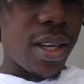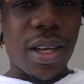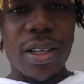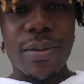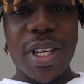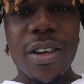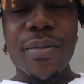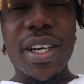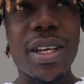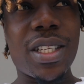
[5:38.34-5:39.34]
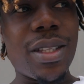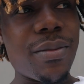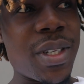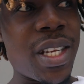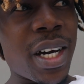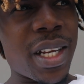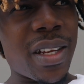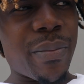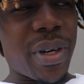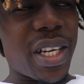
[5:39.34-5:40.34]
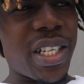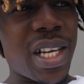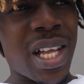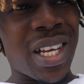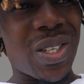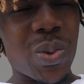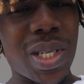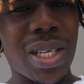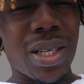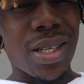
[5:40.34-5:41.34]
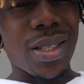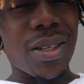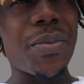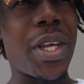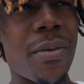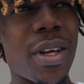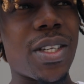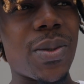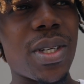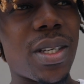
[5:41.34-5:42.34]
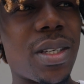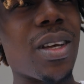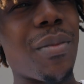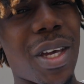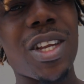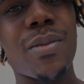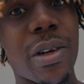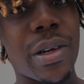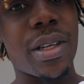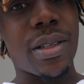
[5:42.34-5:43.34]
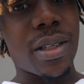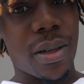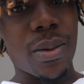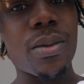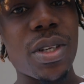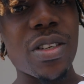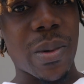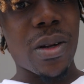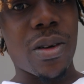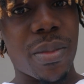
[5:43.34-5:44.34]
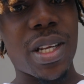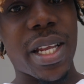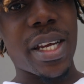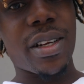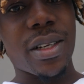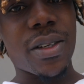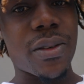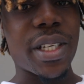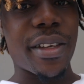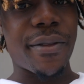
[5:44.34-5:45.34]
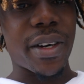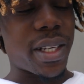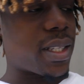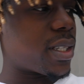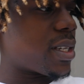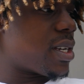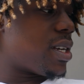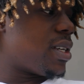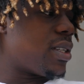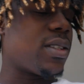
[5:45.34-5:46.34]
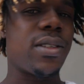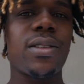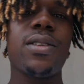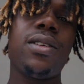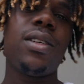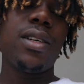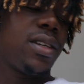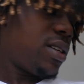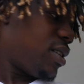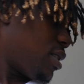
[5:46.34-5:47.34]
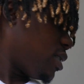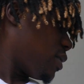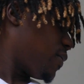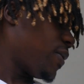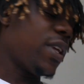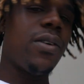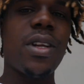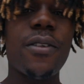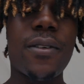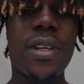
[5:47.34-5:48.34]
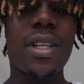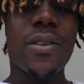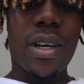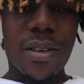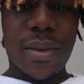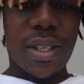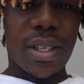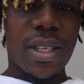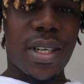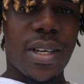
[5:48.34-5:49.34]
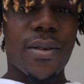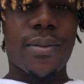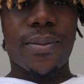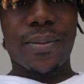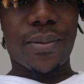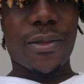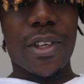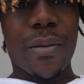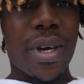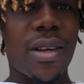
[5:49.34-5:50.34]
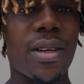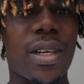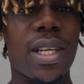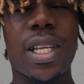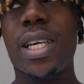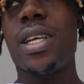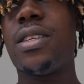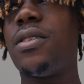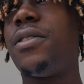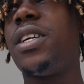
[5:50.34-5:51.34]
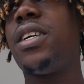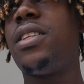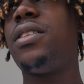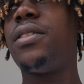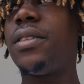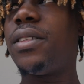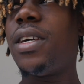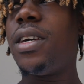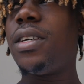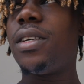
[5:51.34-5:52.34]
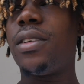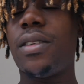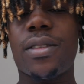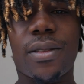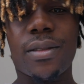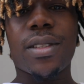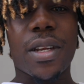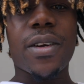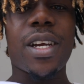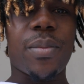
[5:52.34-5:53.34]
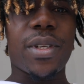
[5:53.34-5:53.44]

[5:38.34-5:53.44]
And bear in mind, I did all of them packages last week, sometime last week. I'm going to get them already. So you know the shipping company like really fast. So I would definitely recommend if you're buying on online and stuff like that, you know, at the right